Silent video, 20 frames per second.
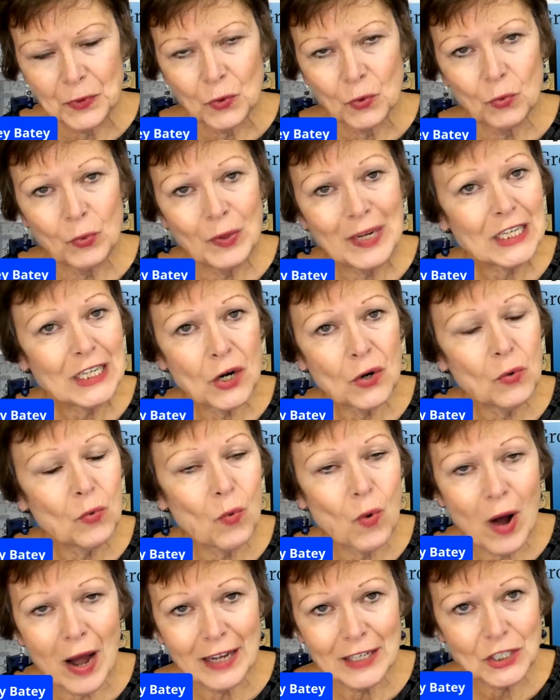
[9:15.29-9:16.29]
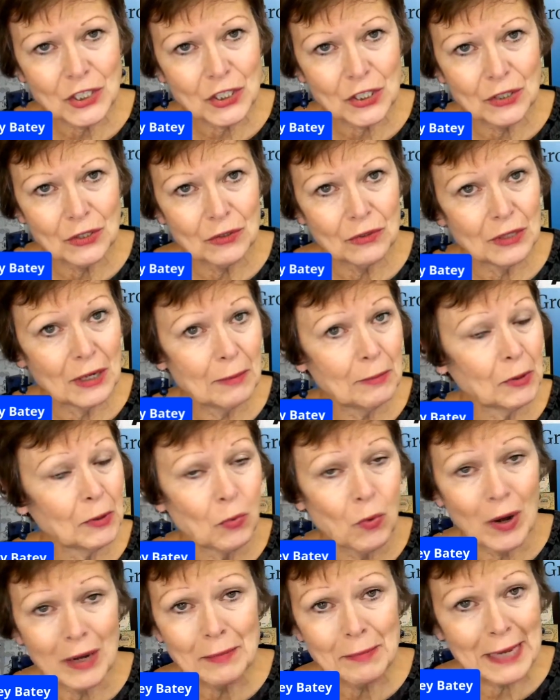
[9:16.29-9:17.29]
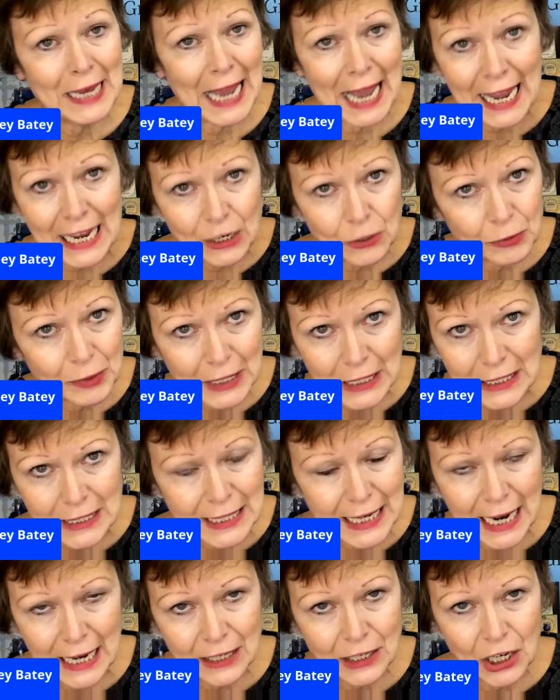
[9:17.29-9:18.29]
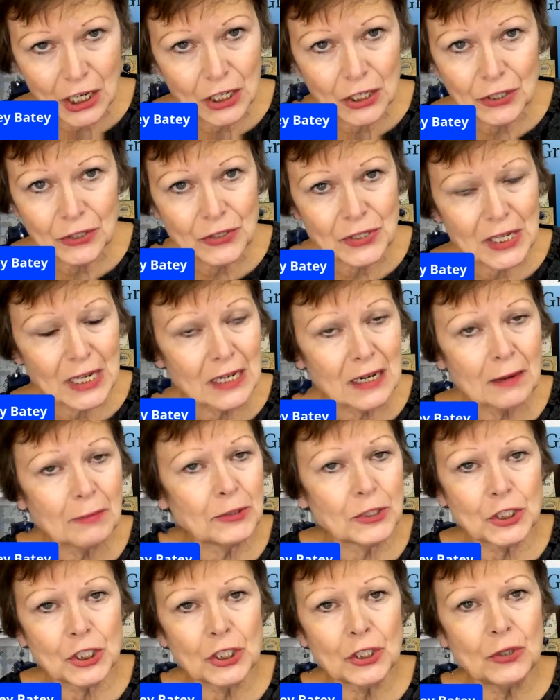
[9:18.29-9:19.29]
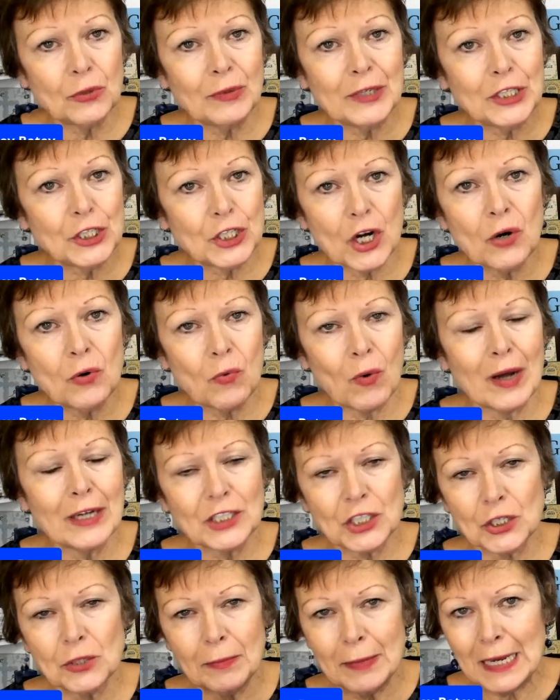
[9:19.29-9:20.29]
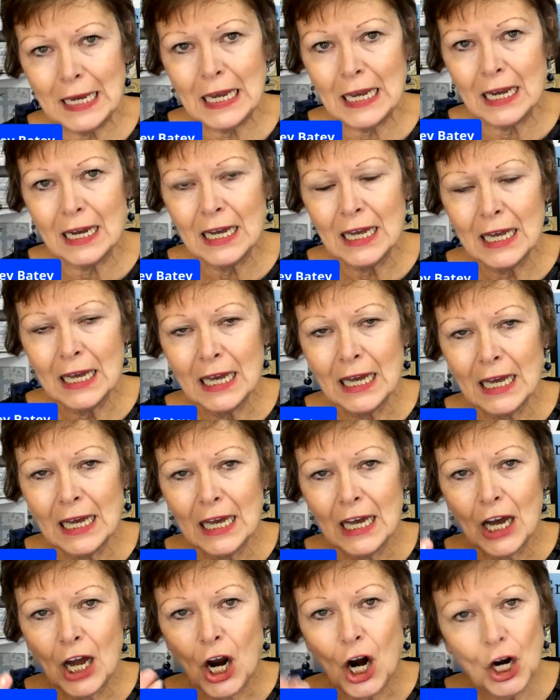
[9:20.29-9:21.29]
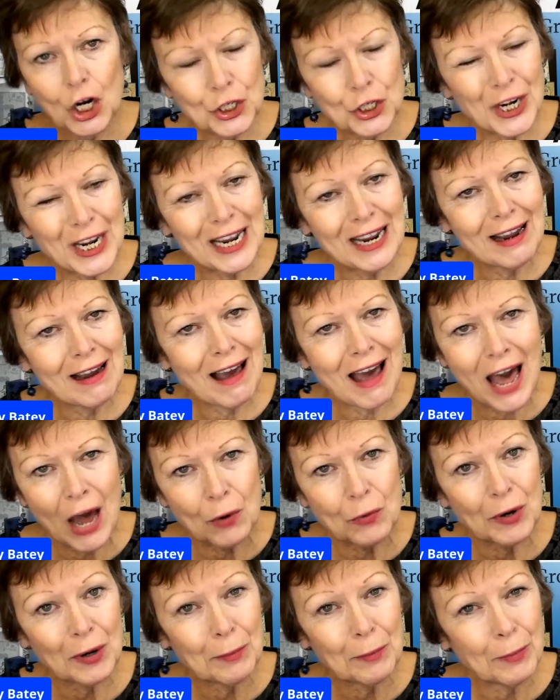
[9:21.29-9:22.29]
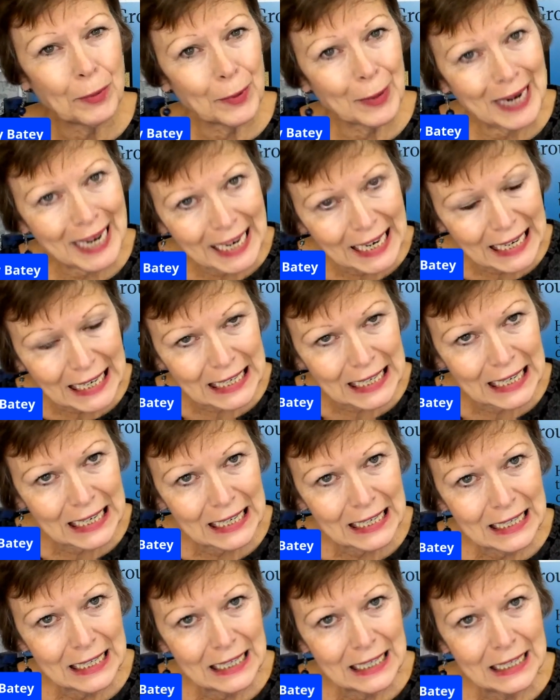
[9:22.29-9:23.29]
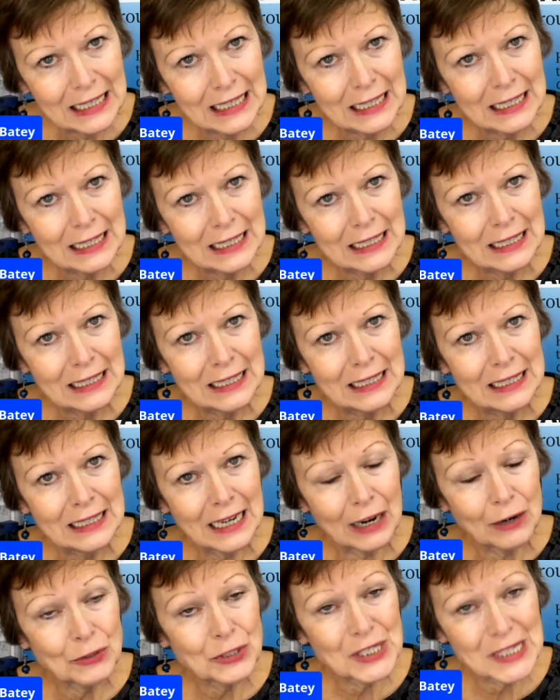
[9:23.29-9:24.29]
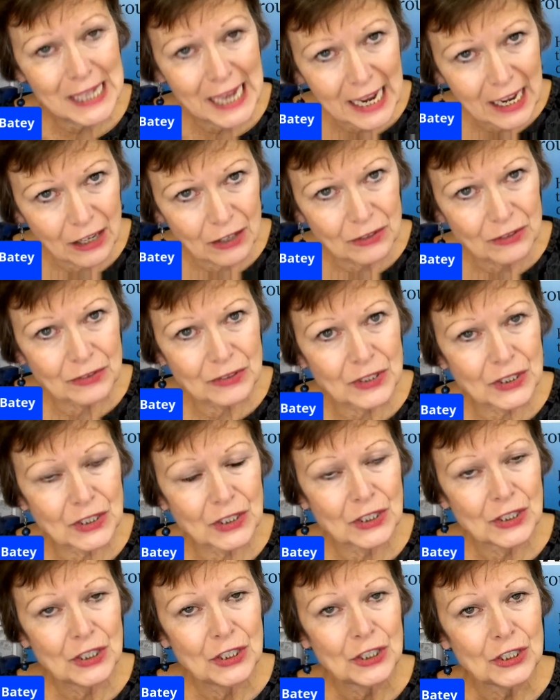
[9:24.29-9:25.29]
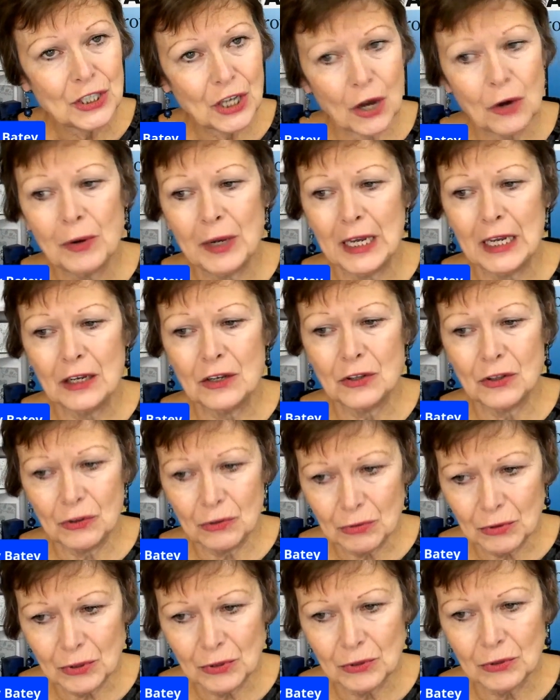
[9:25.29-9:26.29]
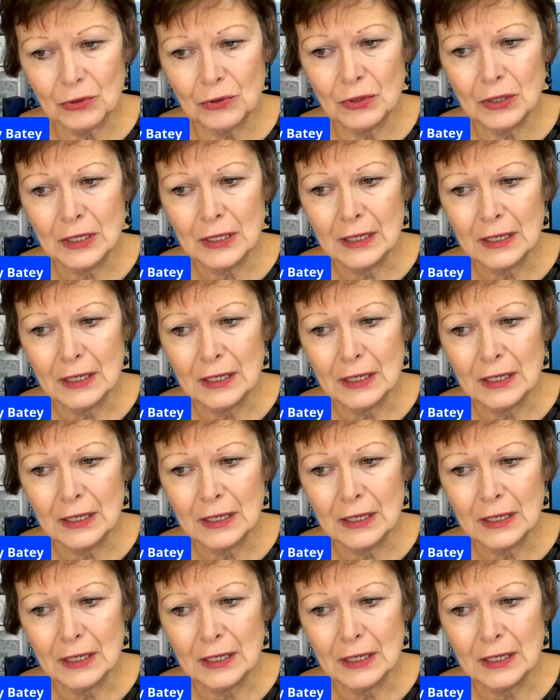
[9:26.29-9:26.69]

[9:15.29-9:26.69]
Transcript: we don't want to, number one, be angry in 10 years. And number two, we don't want to be hurting our brain, ourselves going through